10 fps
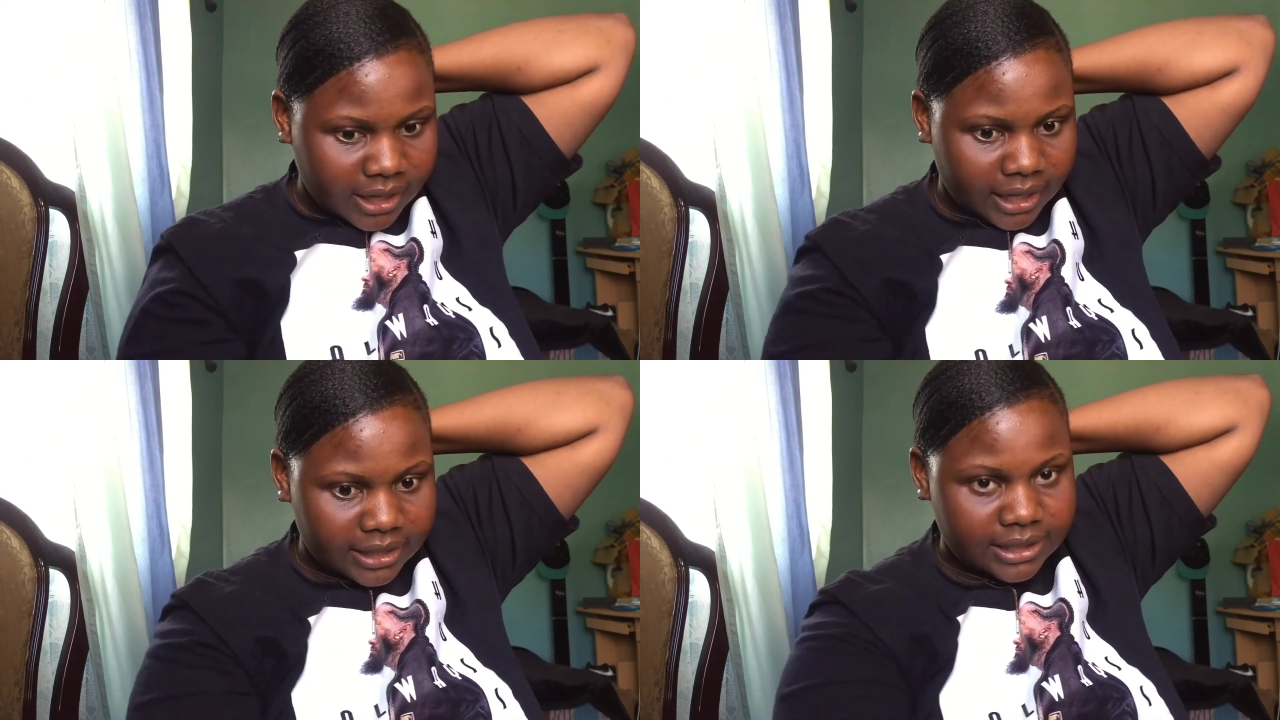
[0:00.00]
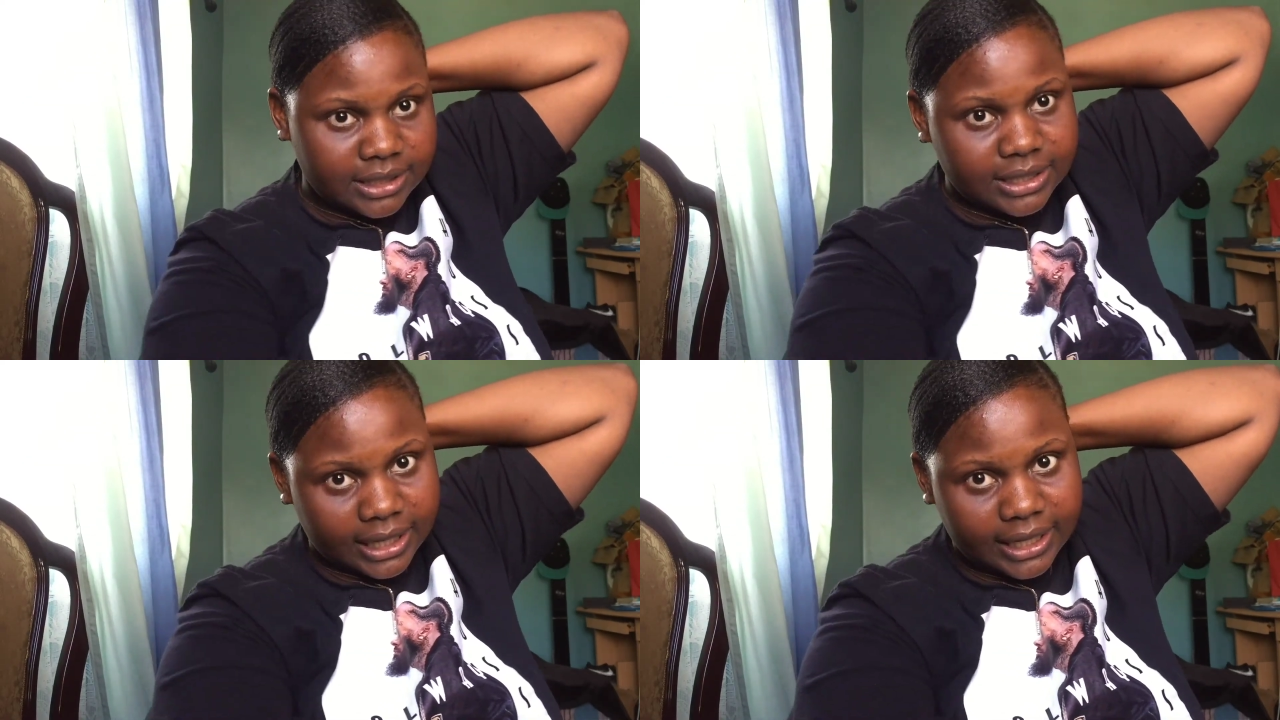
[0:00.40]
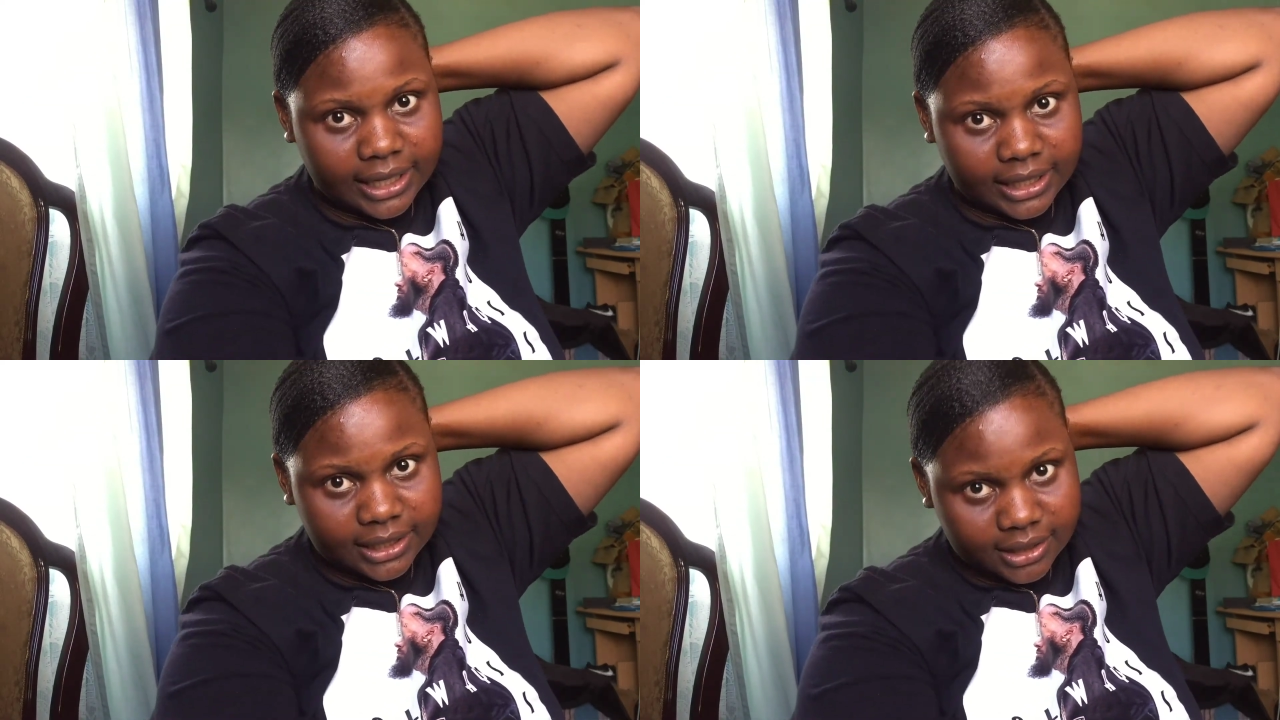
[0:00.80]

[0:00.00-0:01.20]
and taken